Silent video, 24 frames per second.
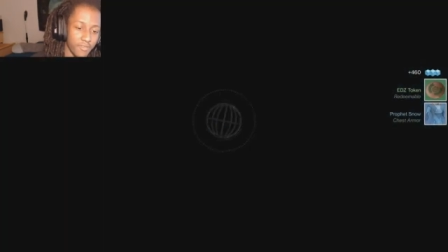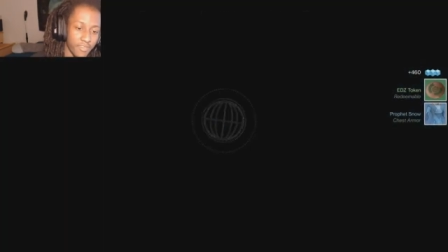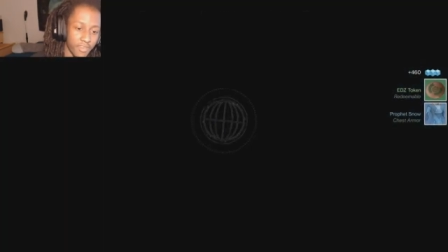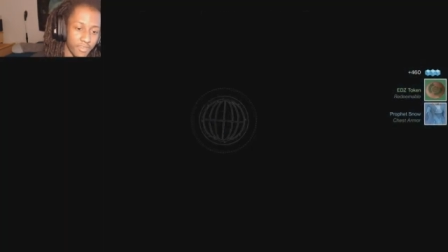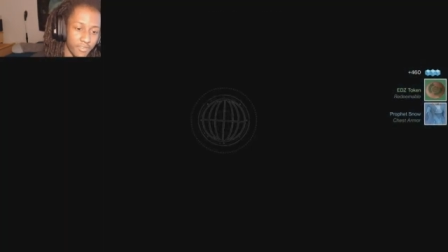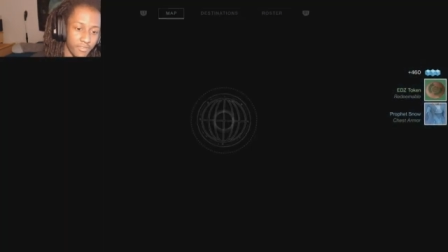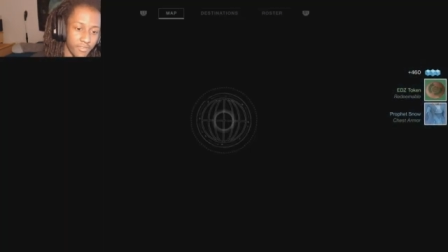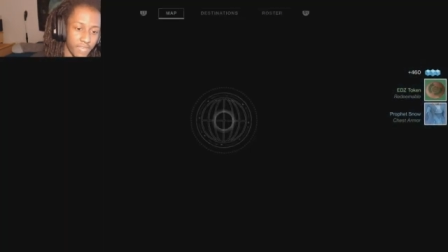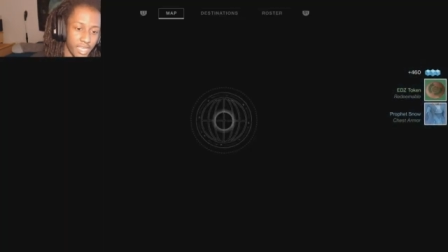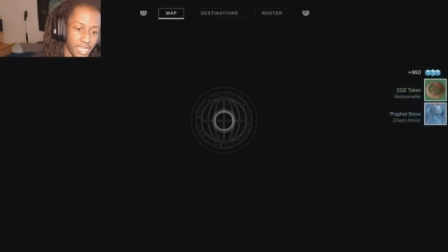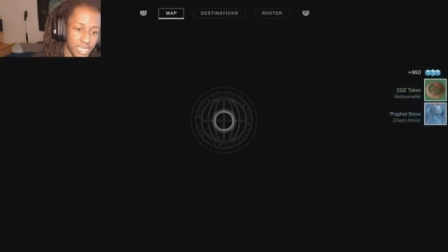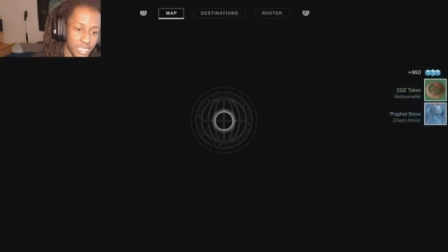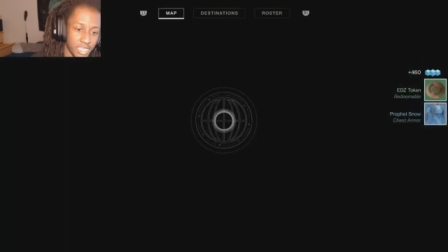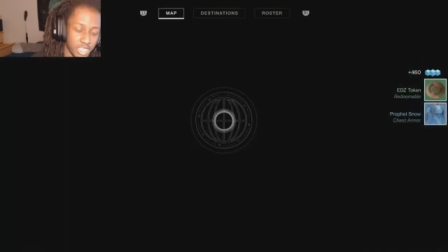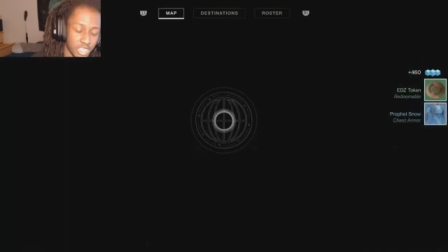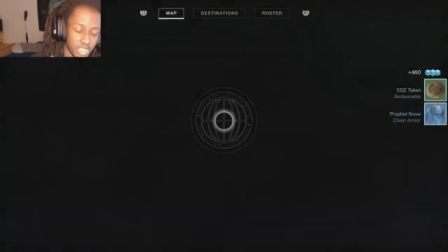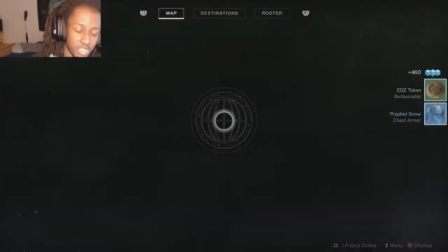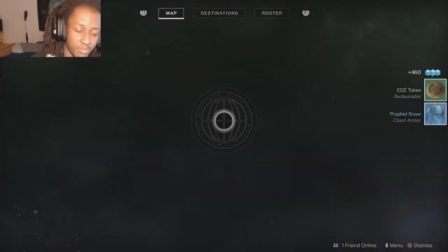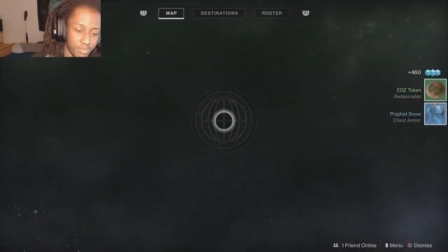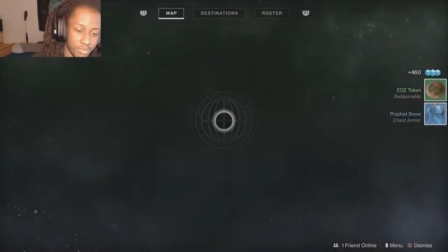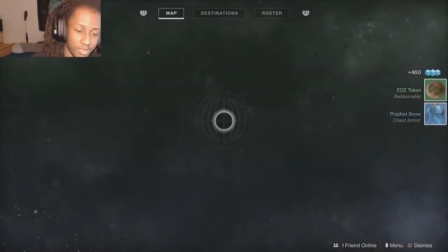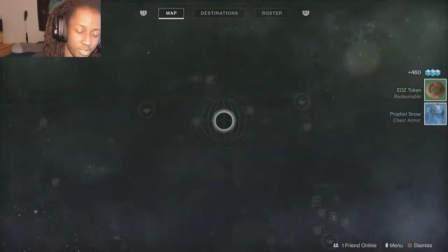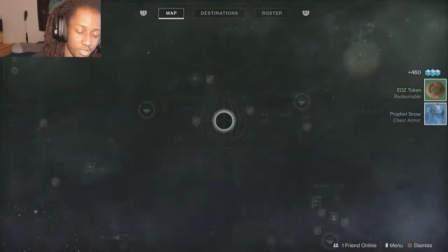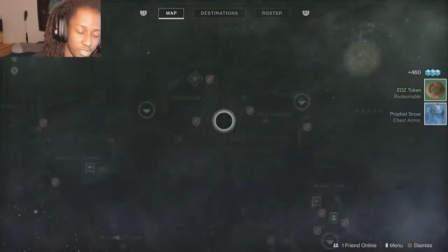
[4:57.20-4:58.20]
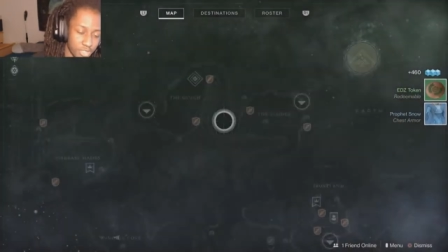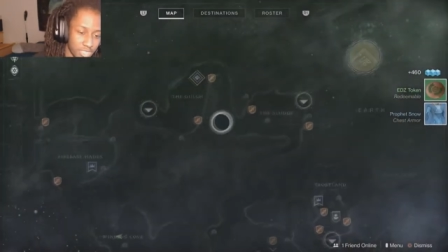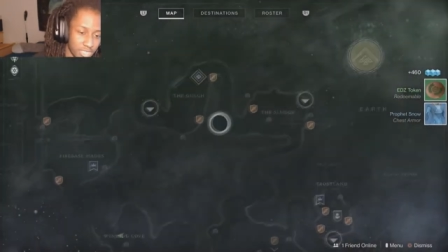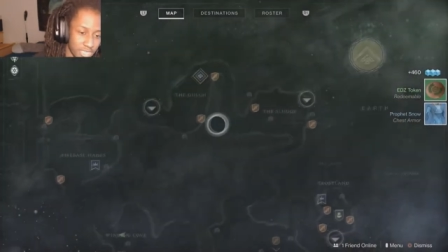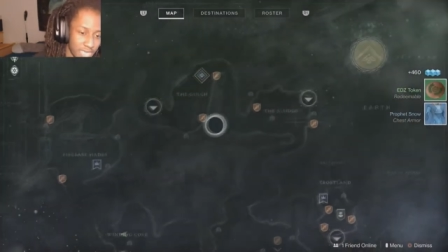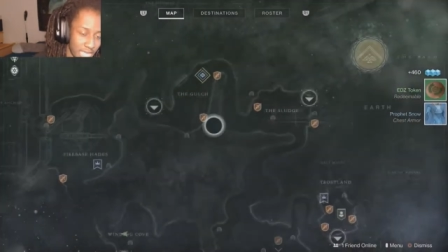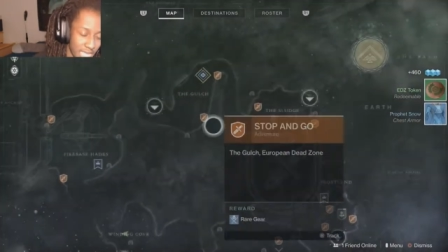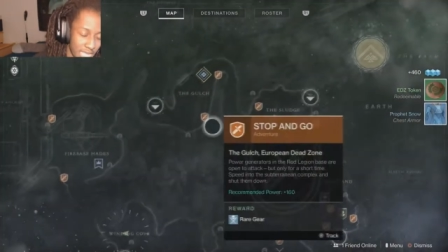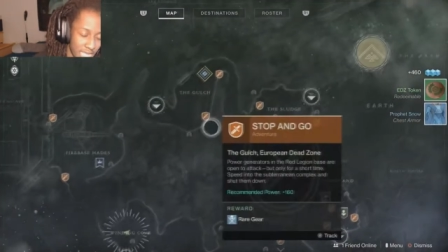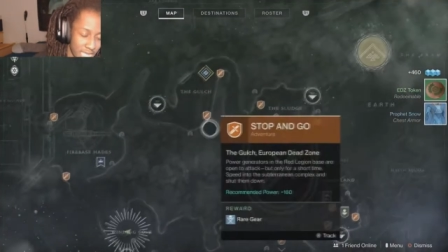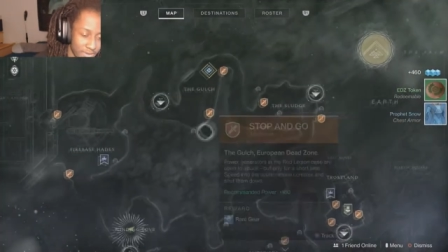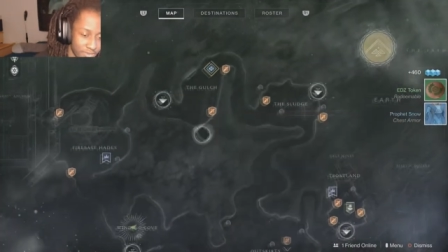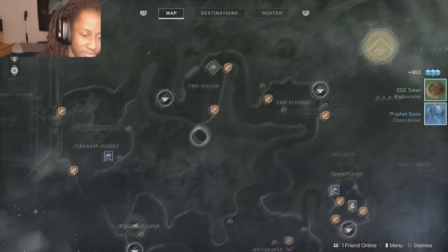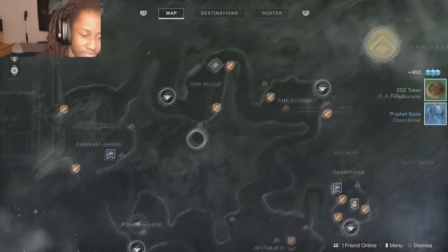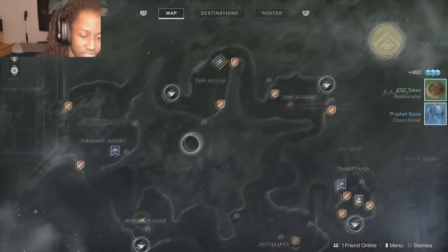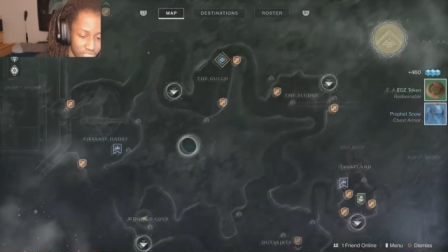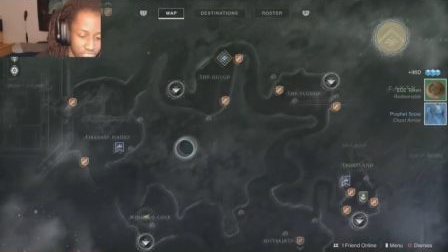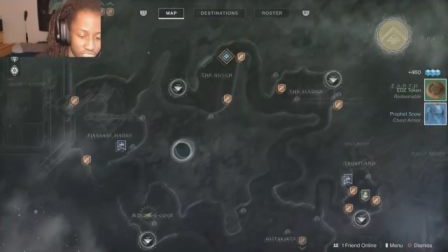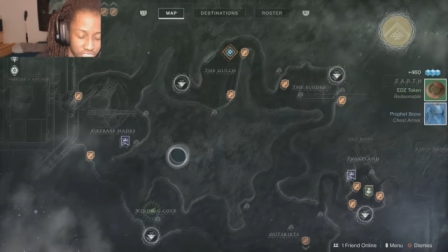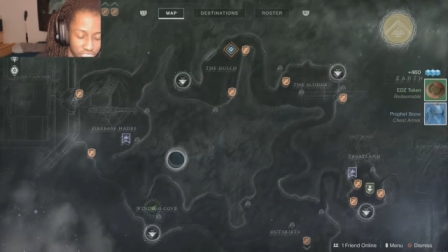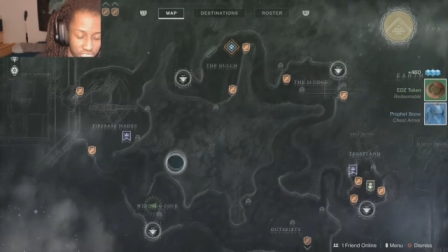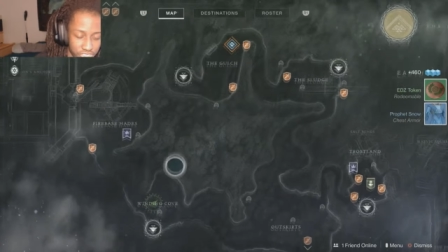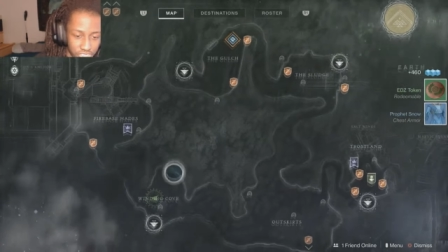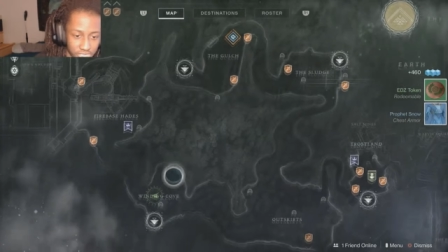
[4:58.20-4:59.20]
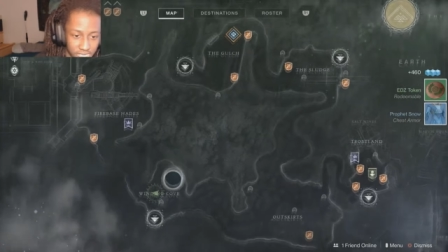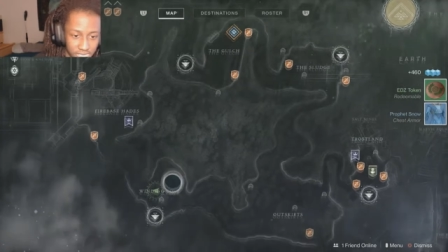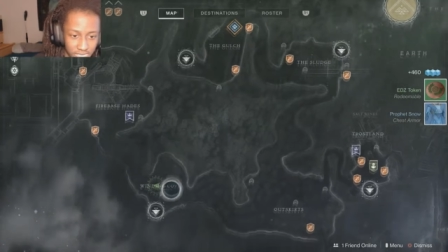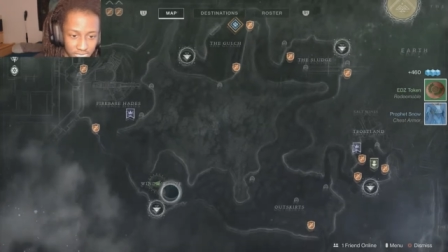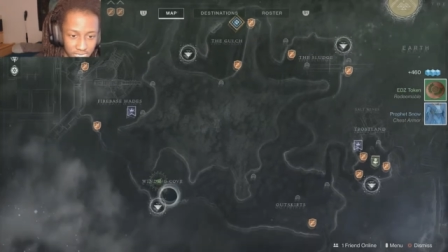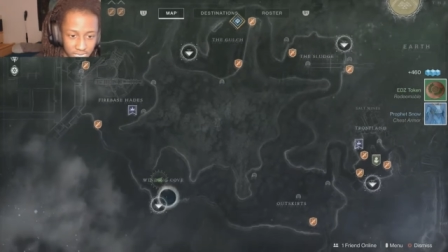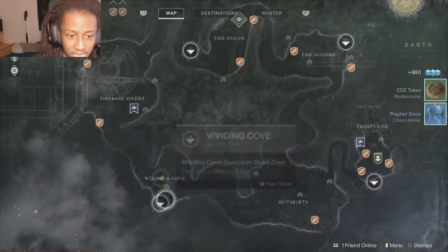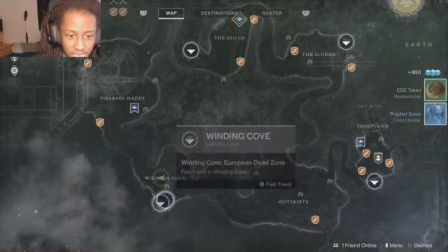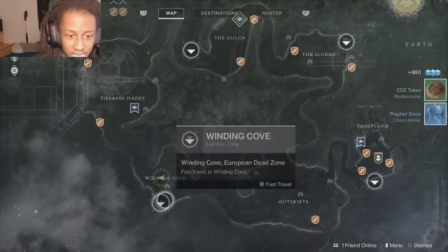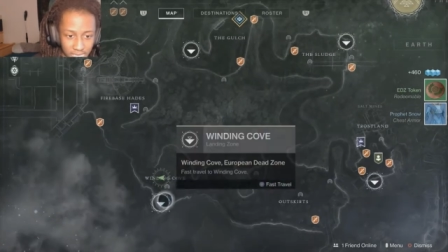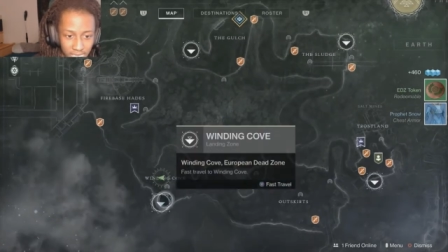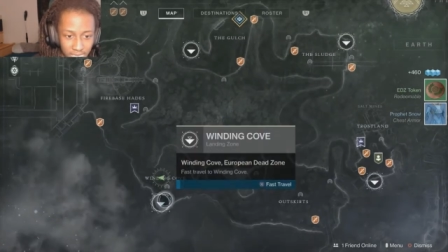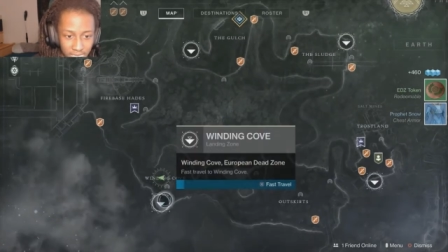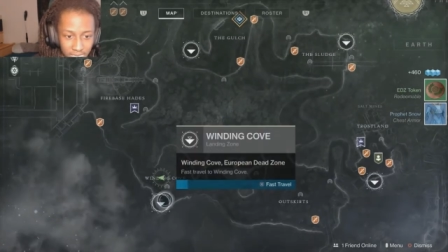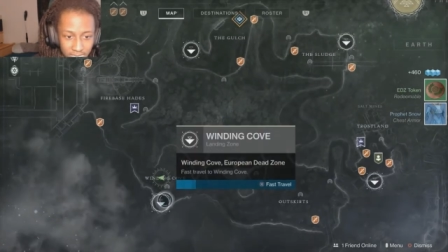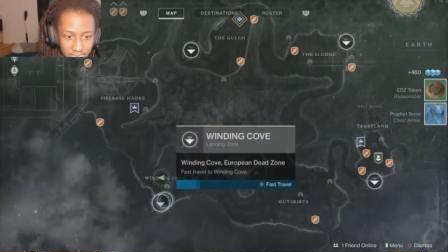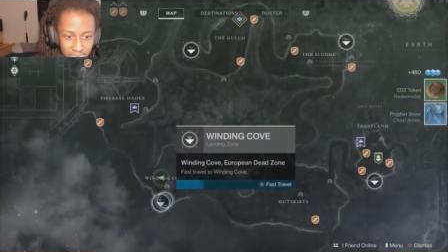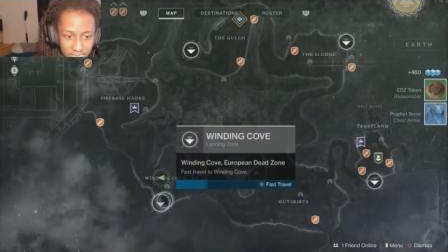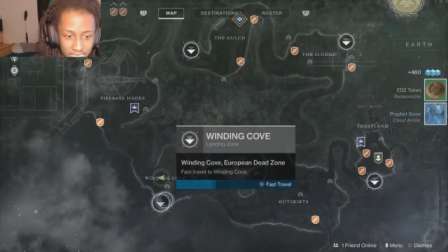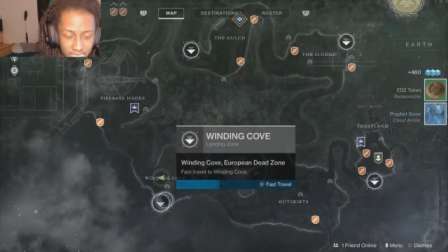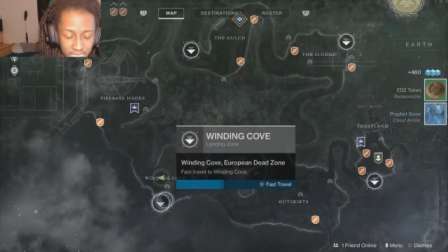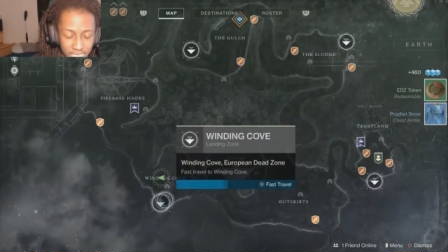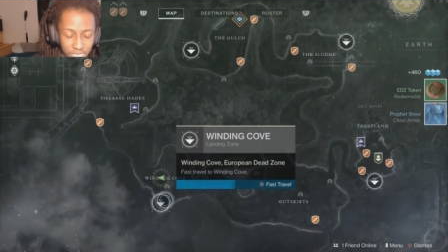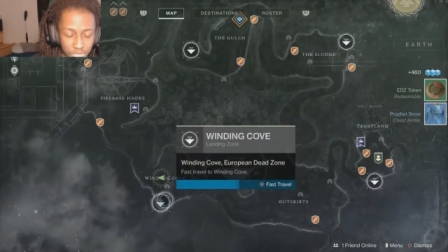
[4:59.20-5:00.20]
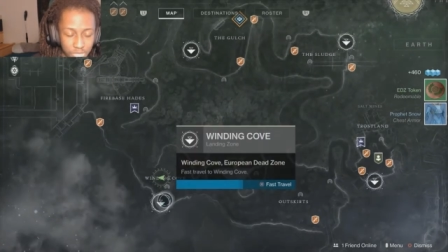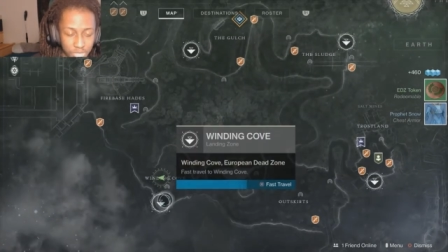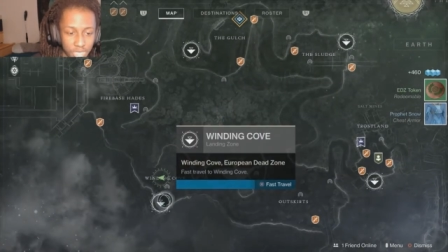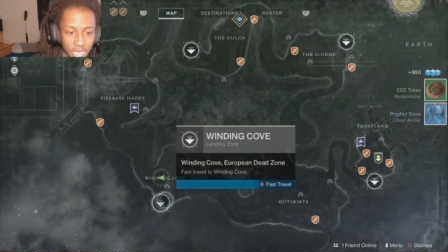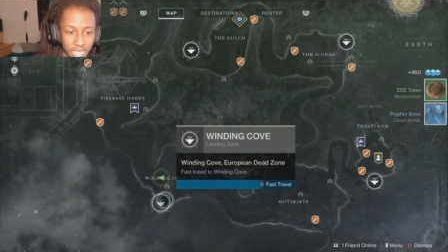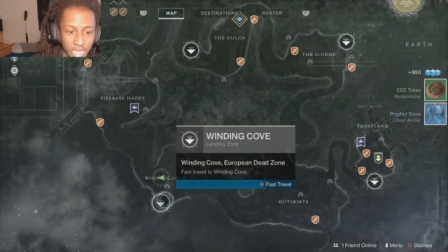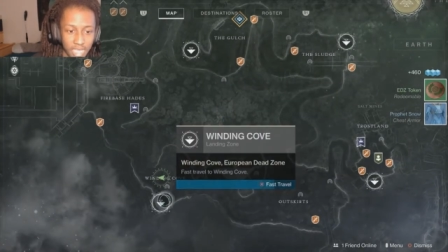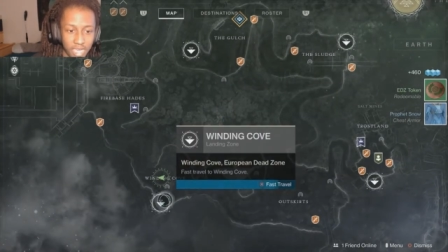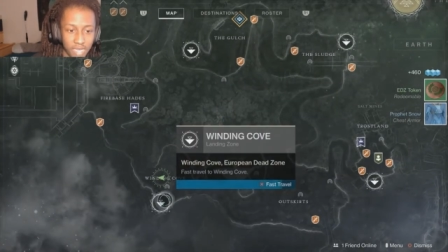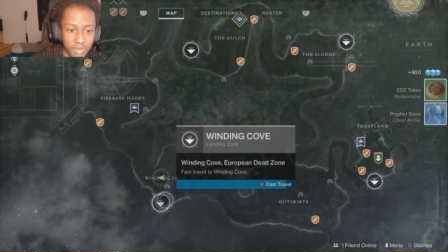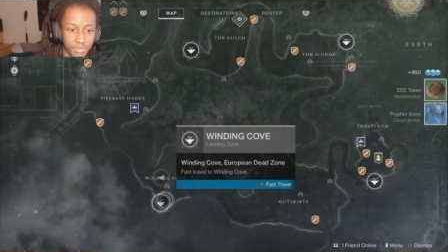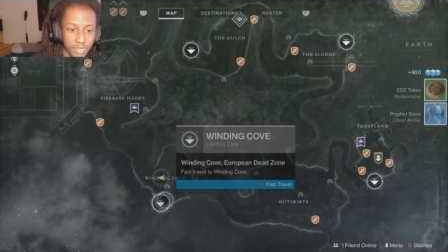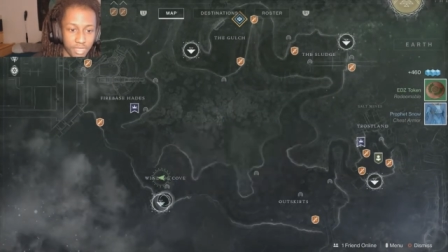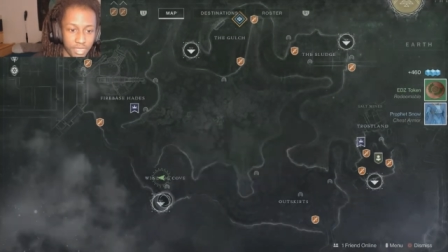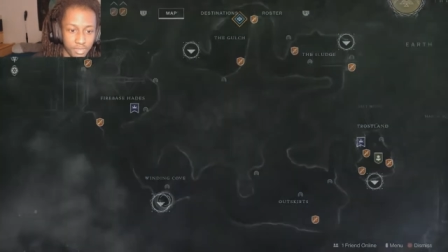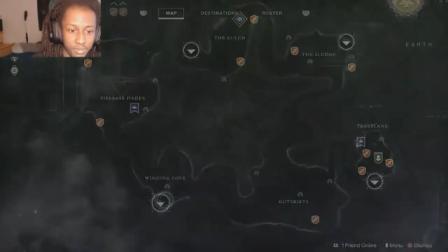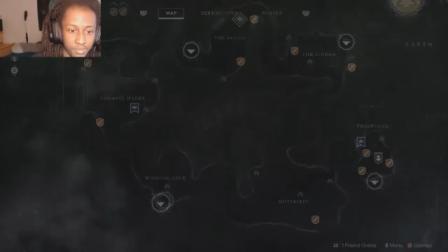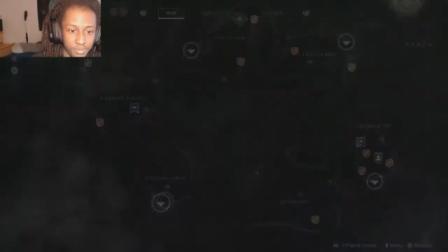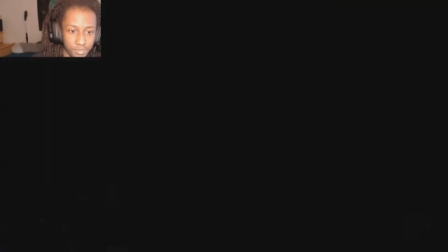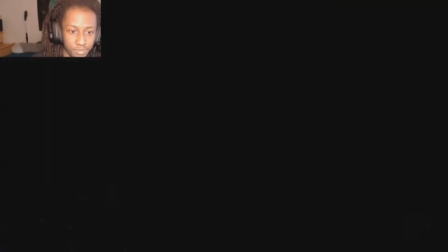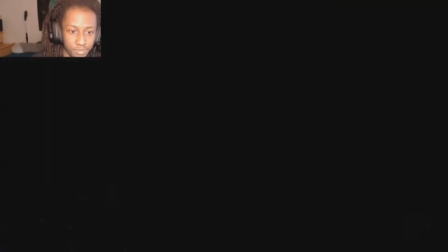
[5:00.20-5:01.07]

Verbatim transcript: of effect explosion after it kills an enemy.